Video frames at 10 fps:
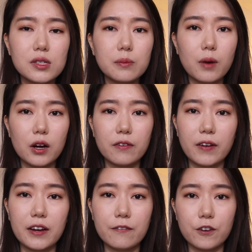the
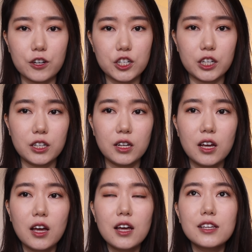modified version.
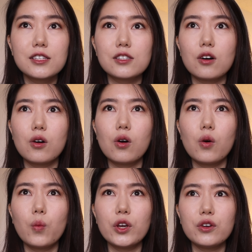
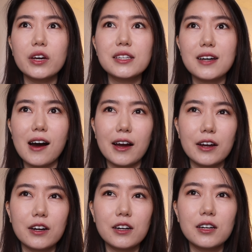So when you get
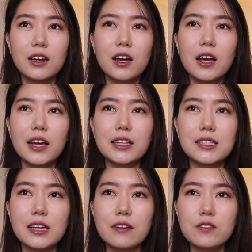tired,
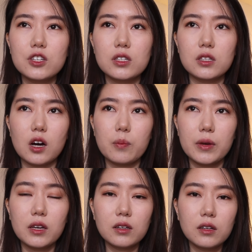instead of just
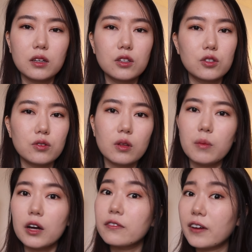stopping, do the
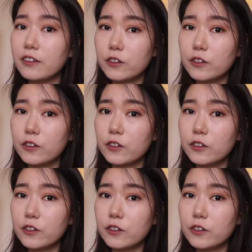modified